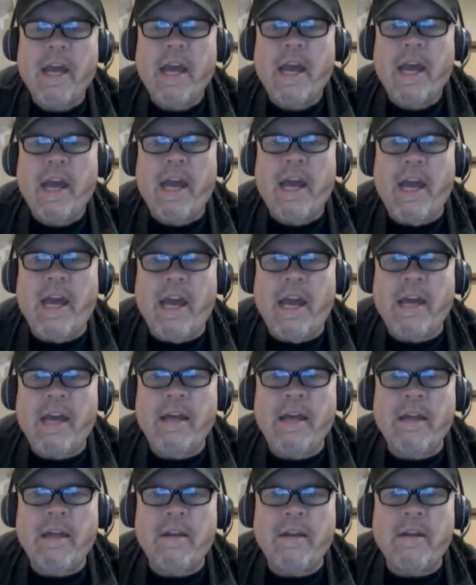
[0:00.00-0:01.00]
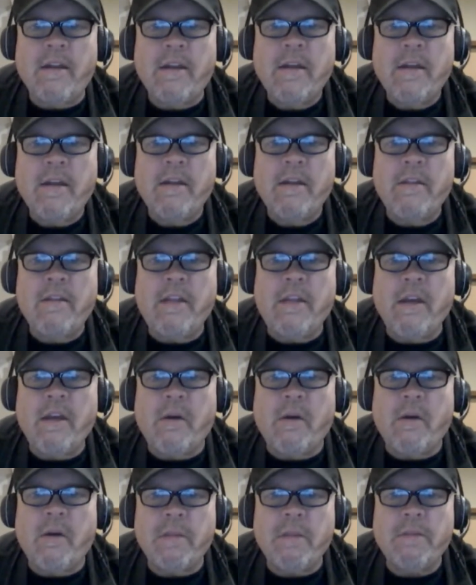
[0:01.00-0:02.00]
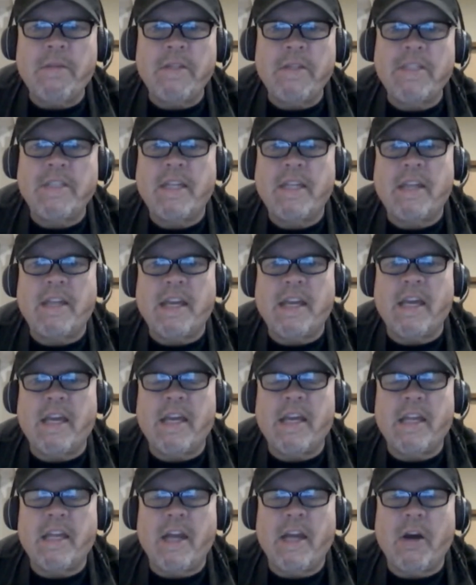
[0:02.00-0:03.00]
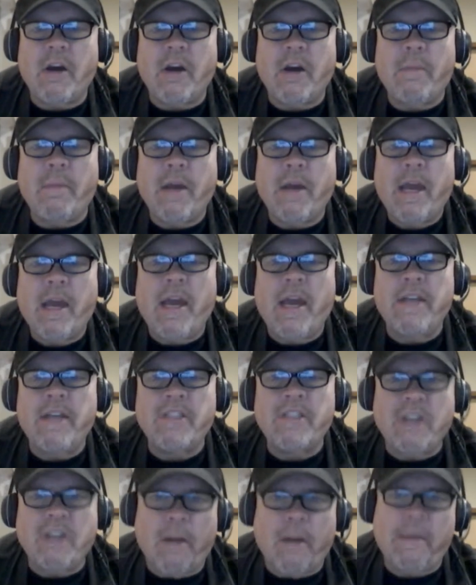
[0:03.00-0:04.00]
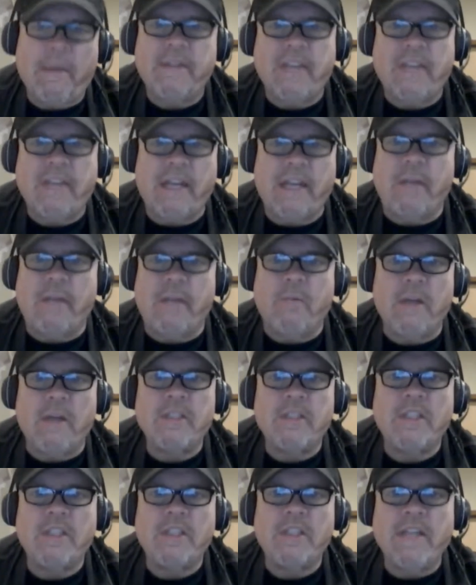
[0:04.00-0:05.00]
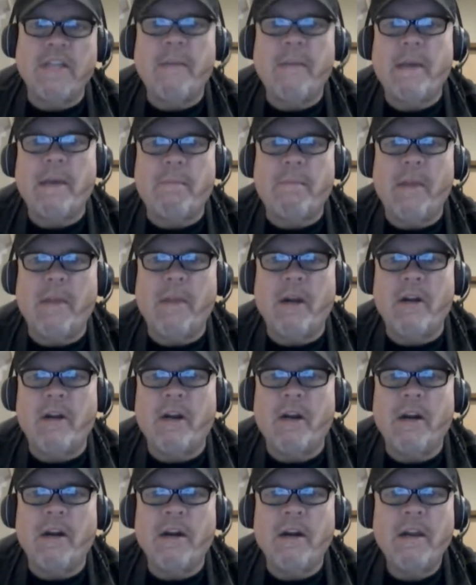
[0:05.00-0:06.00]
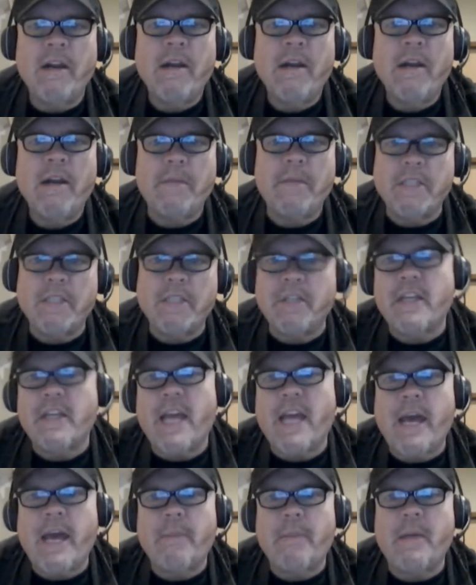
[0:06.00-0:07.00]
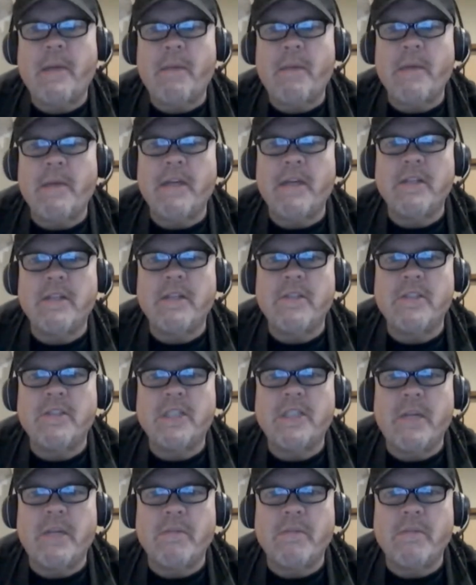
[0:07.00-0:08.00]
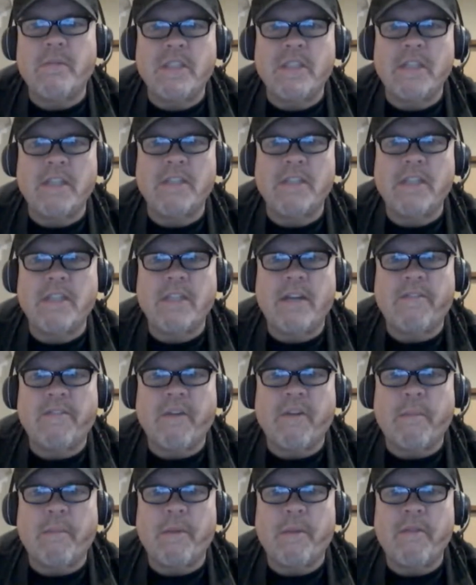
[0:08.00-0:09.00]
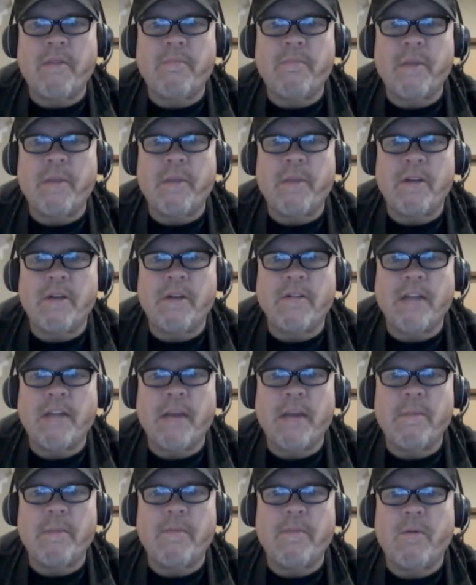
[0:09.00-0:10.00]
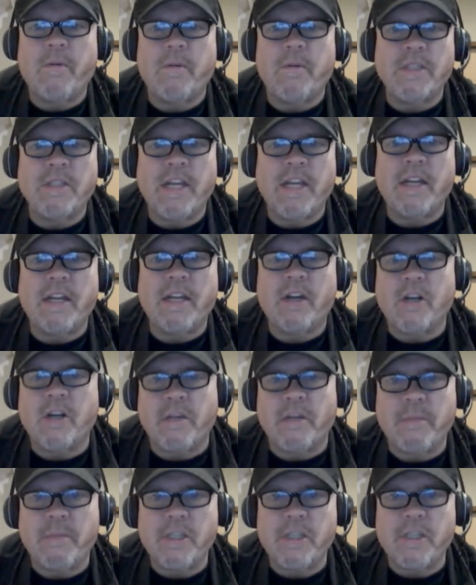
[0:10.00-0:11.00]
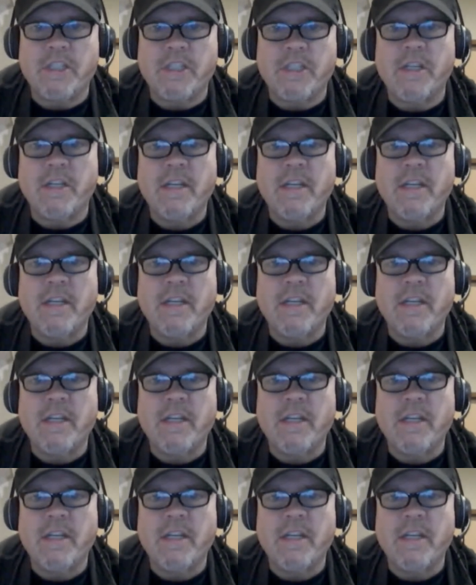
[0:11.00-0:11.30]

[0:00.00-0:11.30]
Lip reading: and the only place that they can get help is Starbase 80, which does not make Mariner particularly happy because she was sentenced there for a brief period of time before resigning her commission.